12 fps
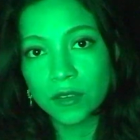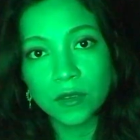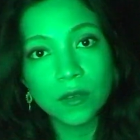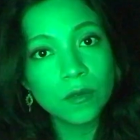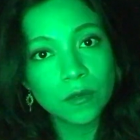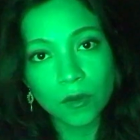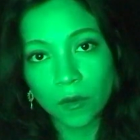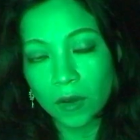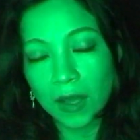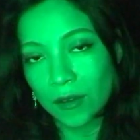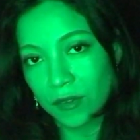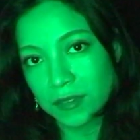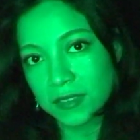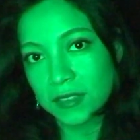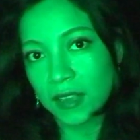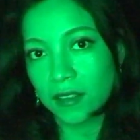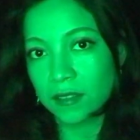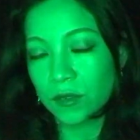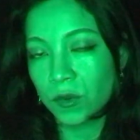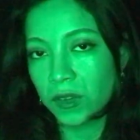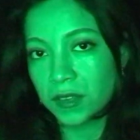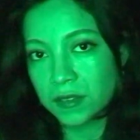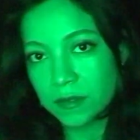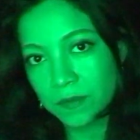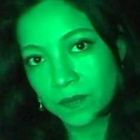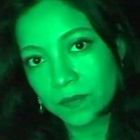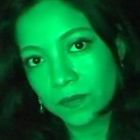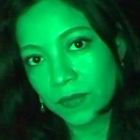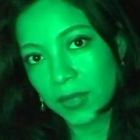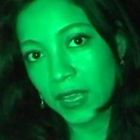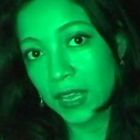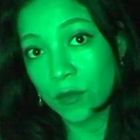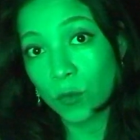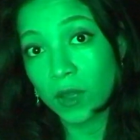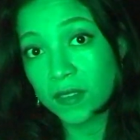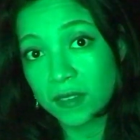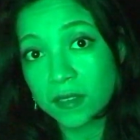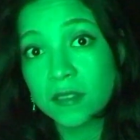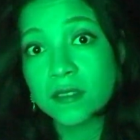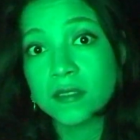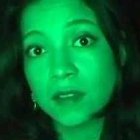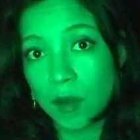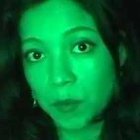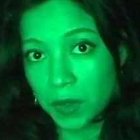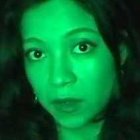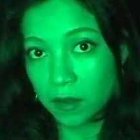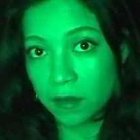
You know how's that noise. It wasn't stopping.